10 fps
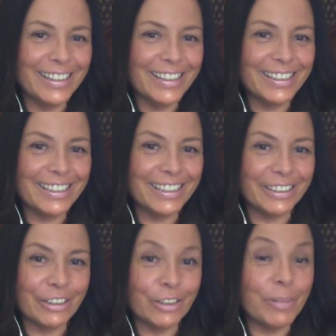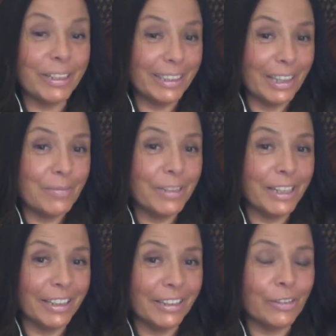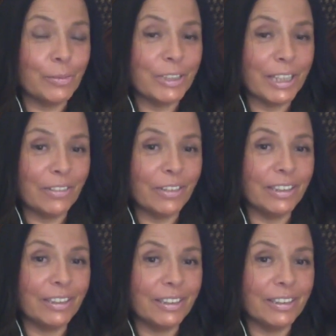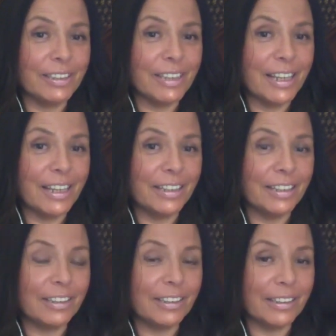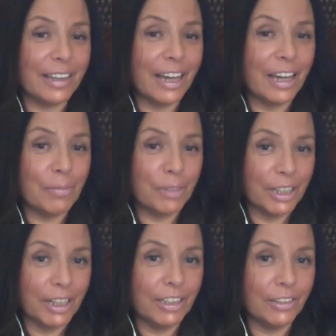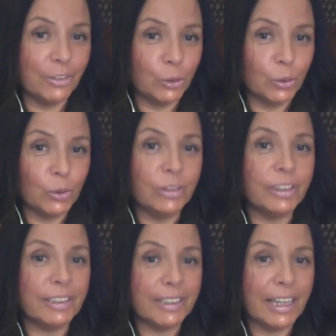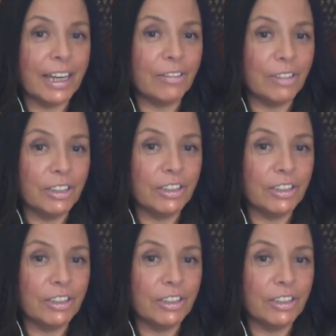So, but I'm kind of observing this, and I'm grateful that I have this